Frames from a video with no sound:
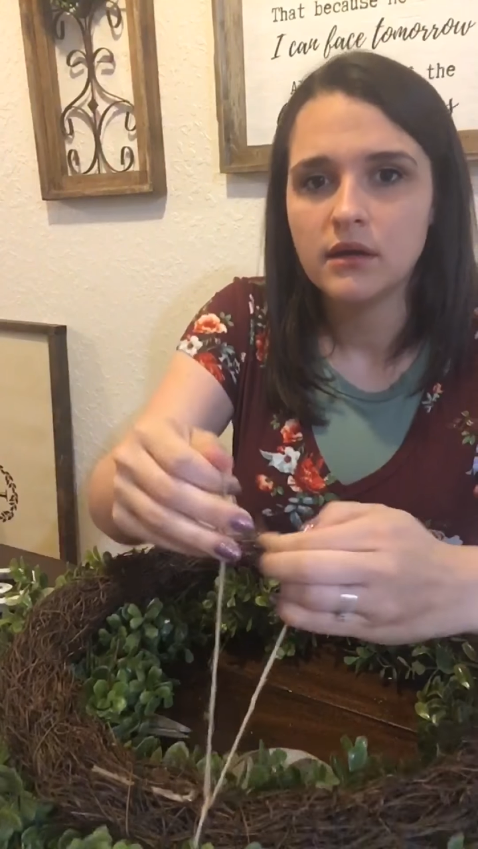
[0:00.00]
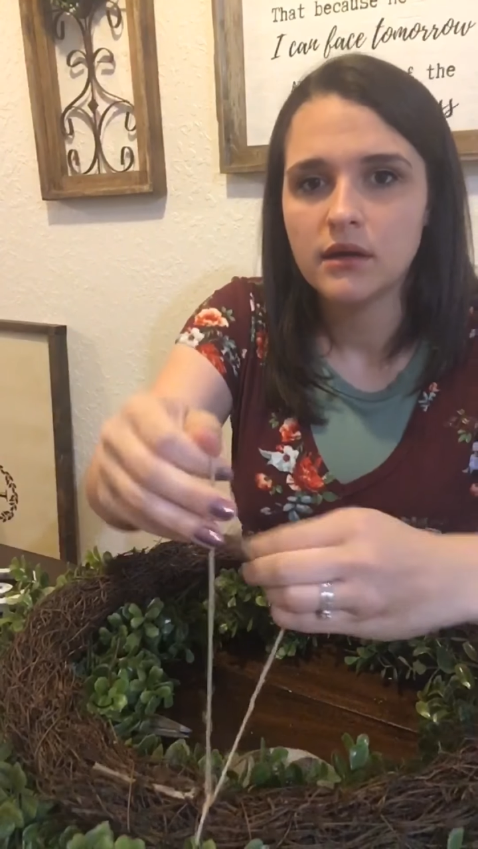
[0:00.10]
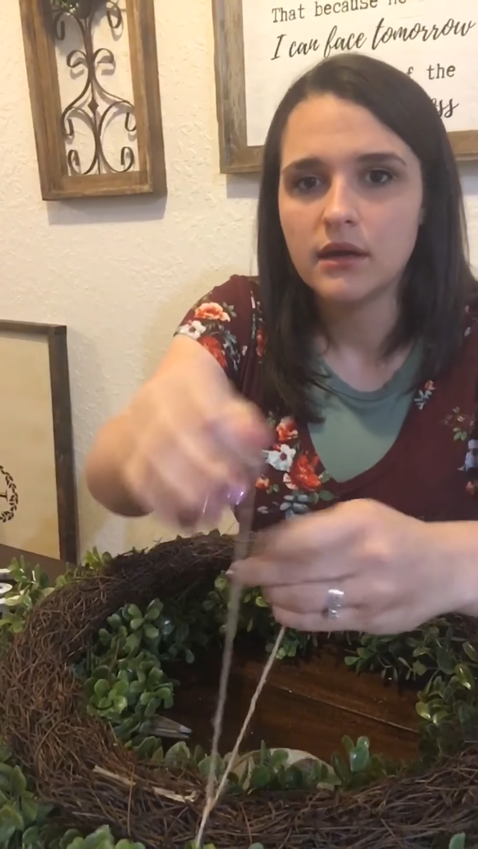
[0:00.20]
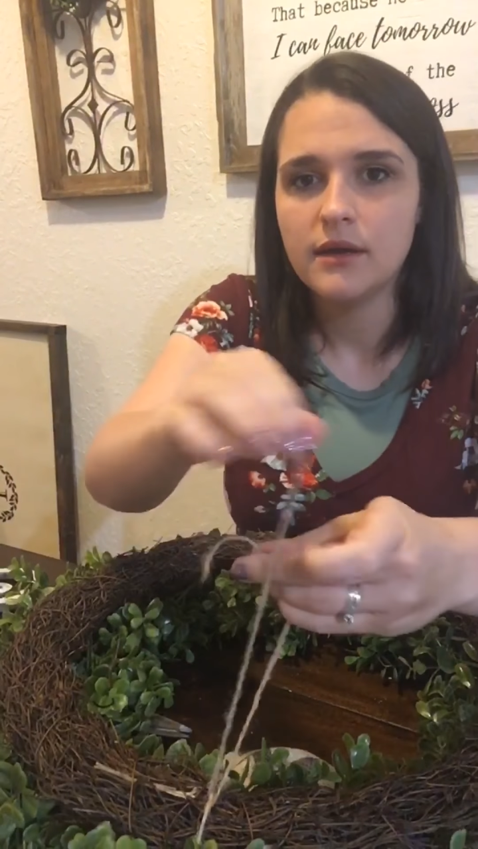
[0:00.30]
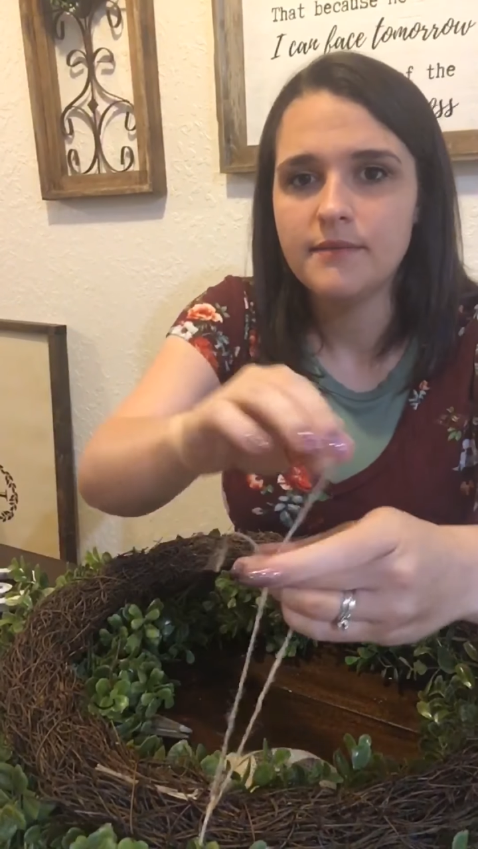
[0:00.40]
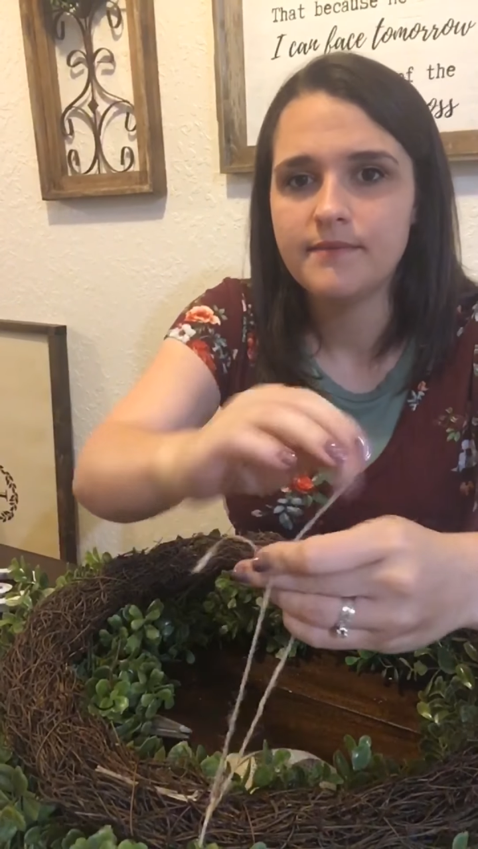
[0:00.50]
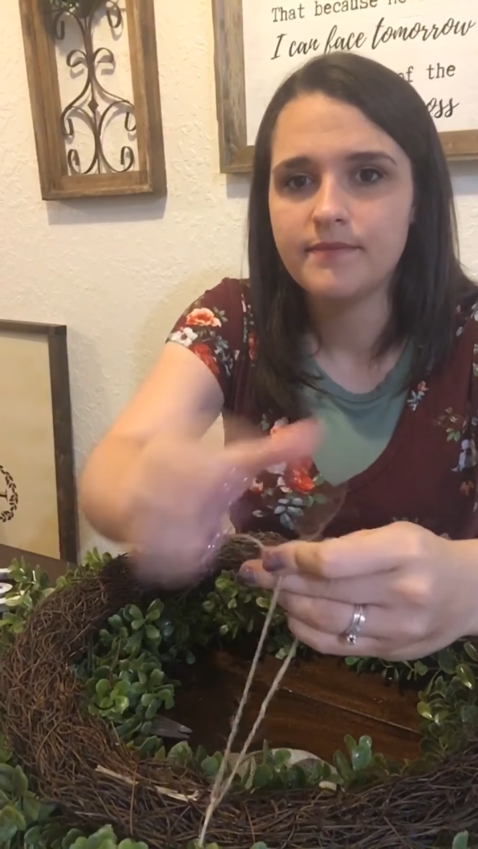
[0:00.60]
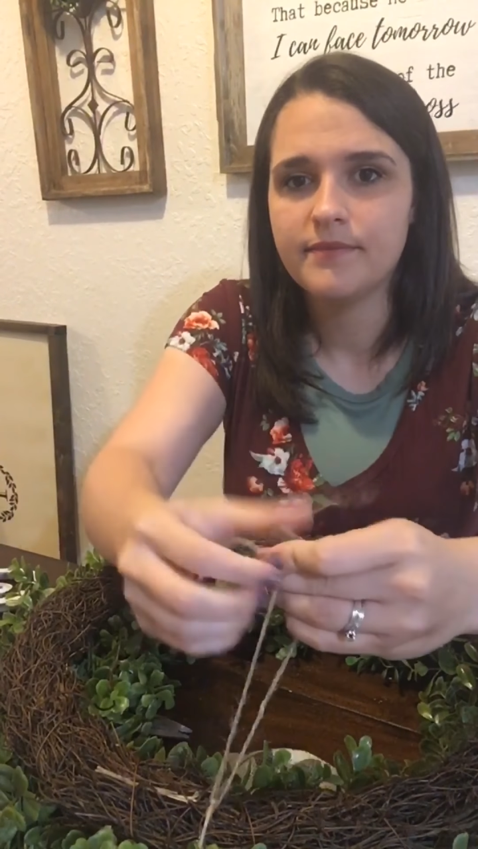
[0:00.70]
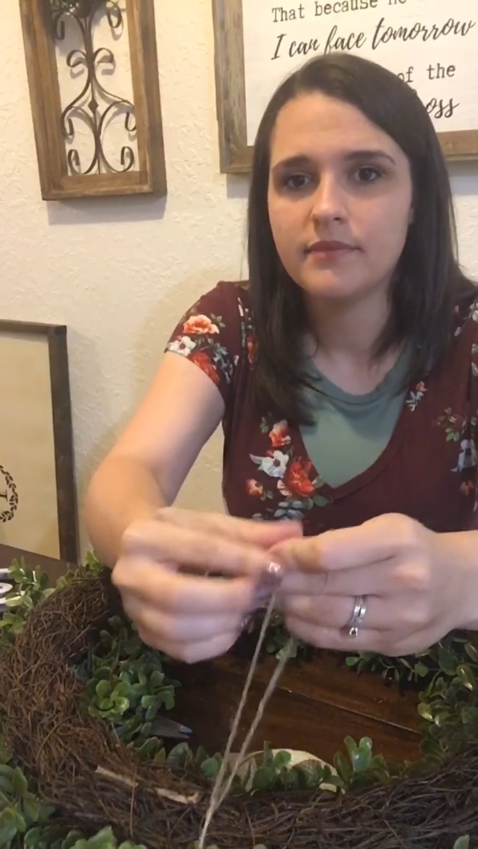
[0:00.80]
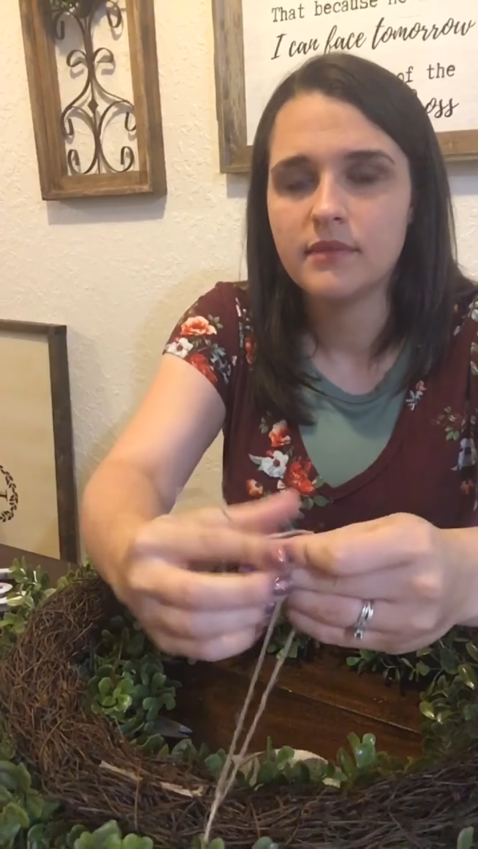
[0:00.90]
Okay,
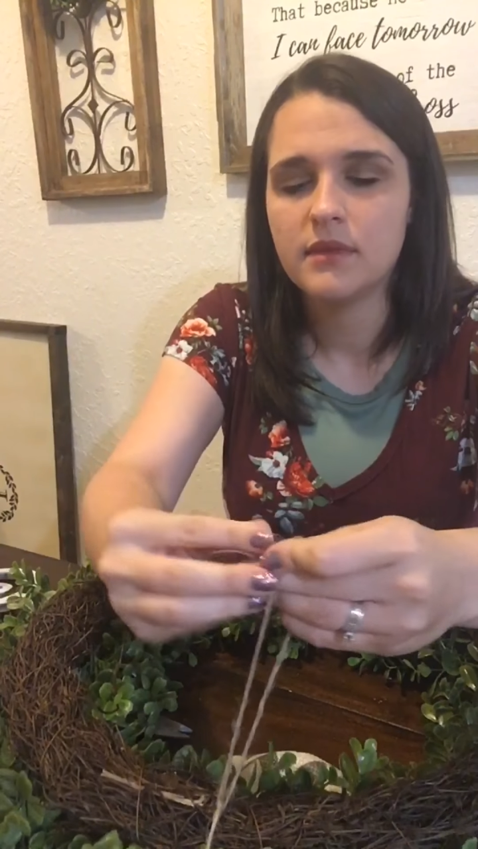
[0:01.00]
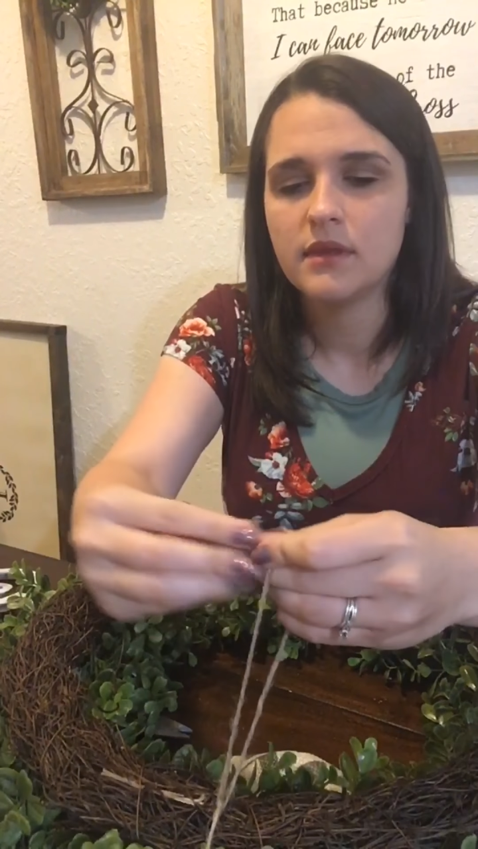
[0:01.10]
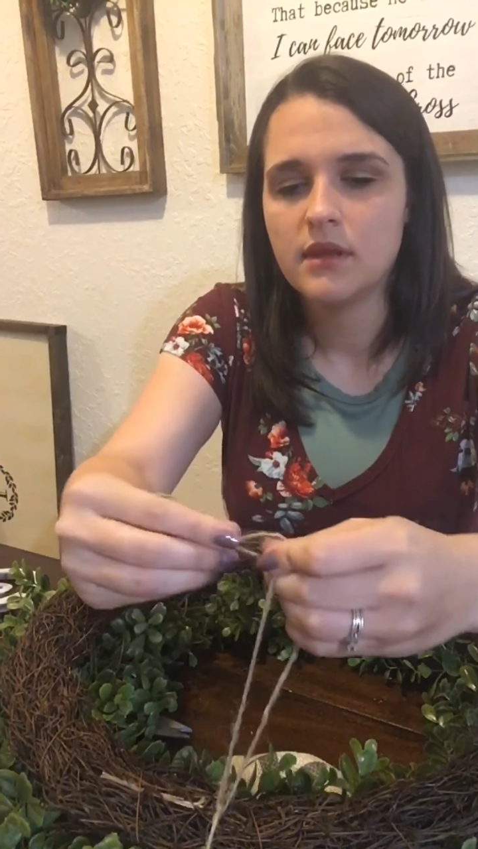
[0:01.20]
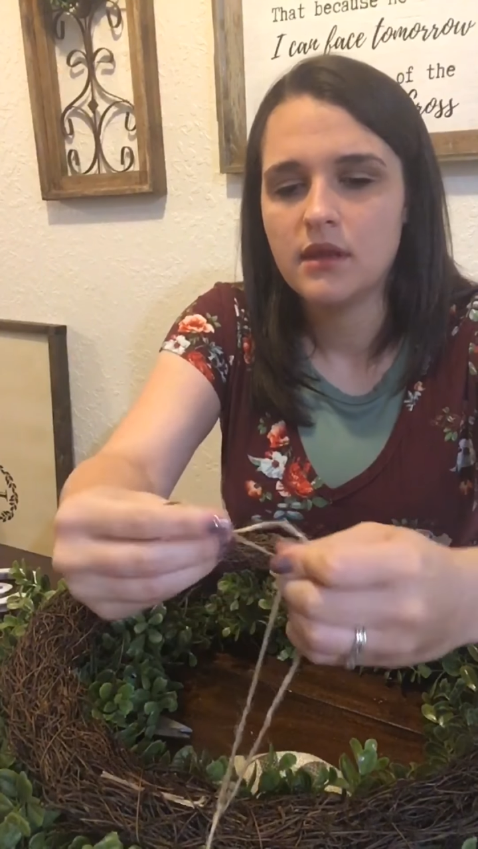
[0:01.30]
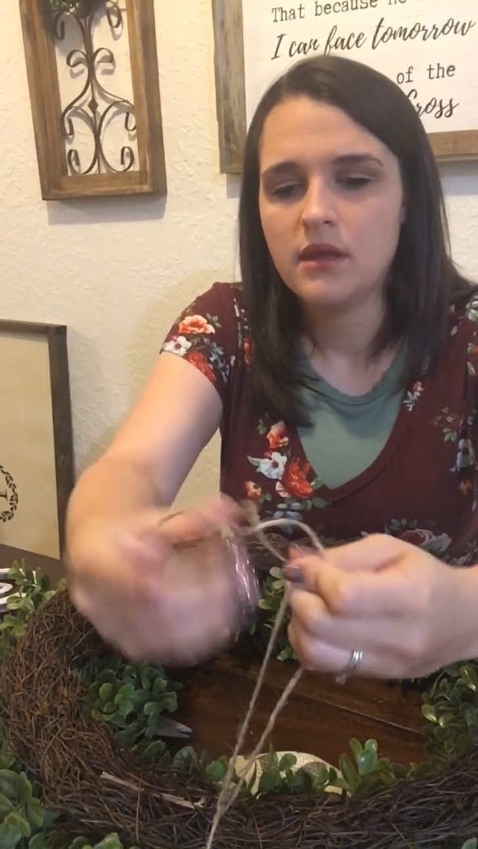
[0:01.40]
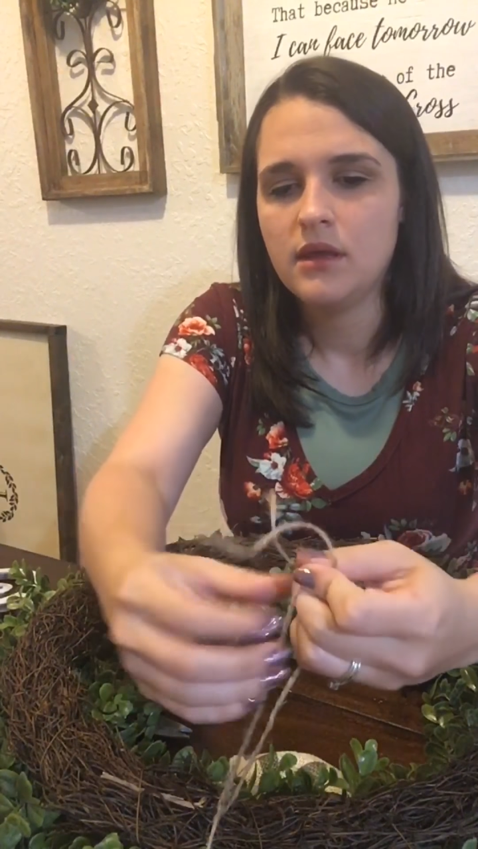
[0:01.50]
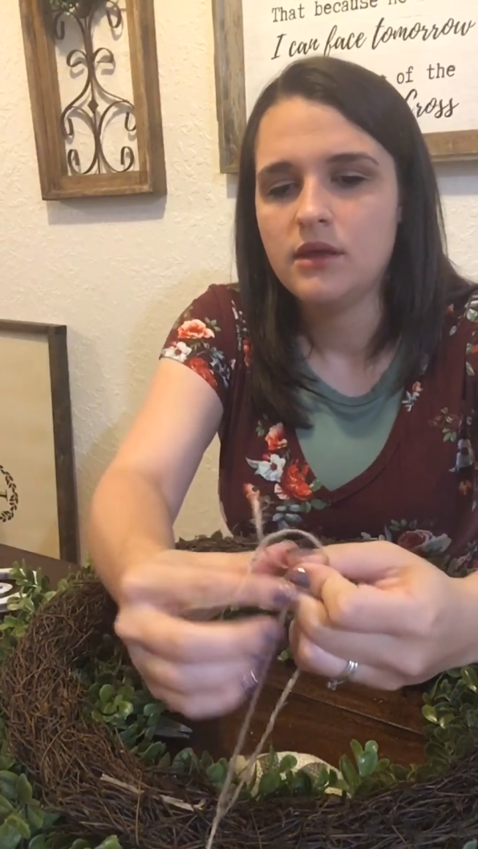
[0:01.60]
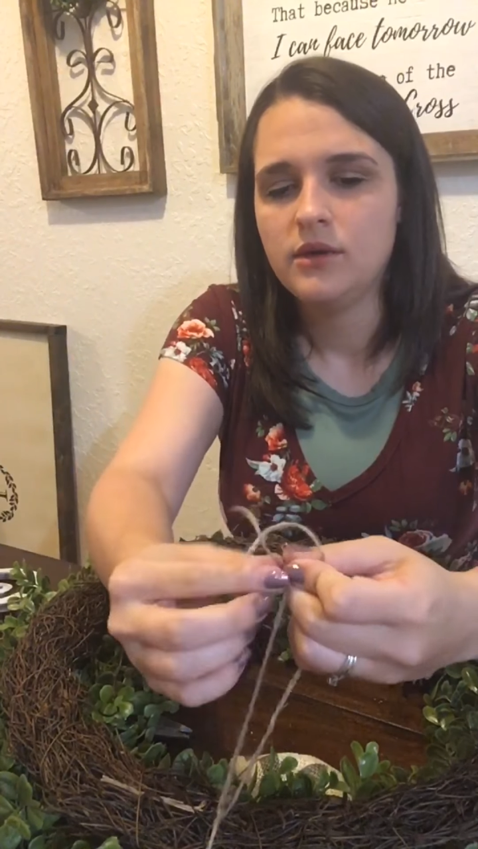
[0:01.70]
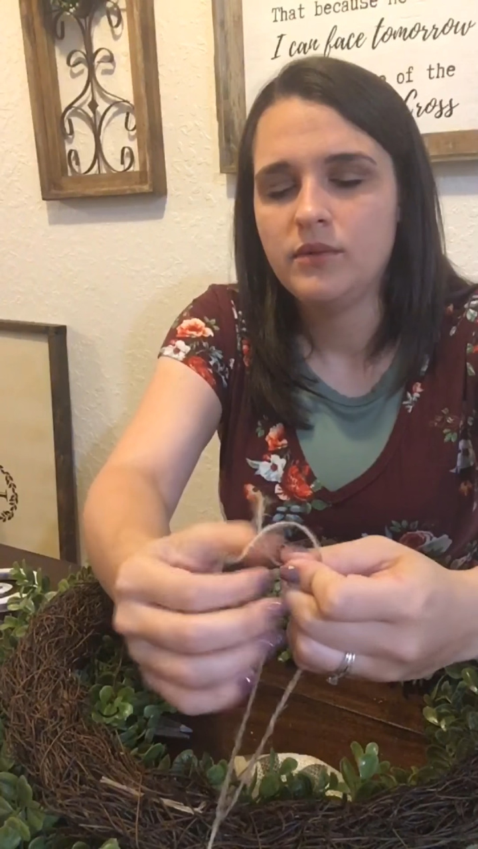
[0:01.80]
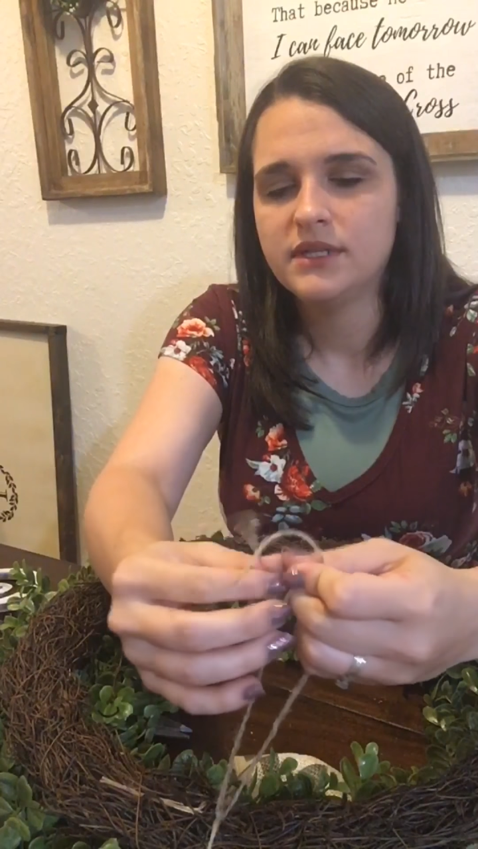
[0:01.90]

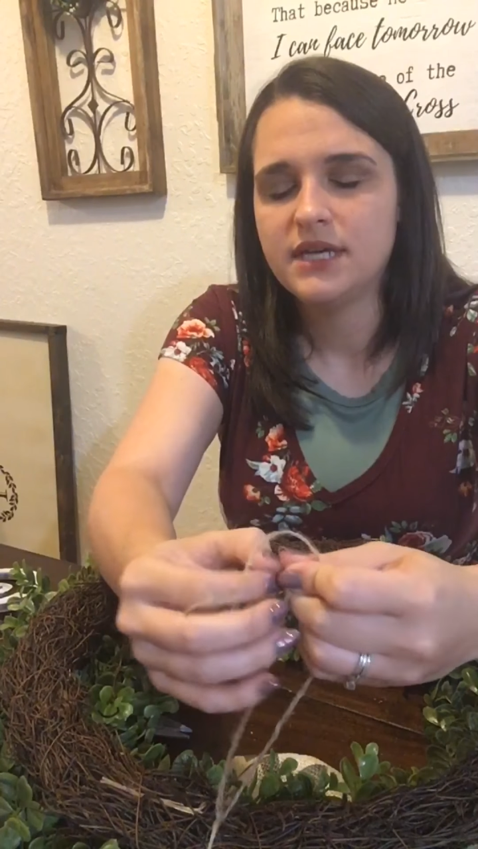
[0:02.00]
I want to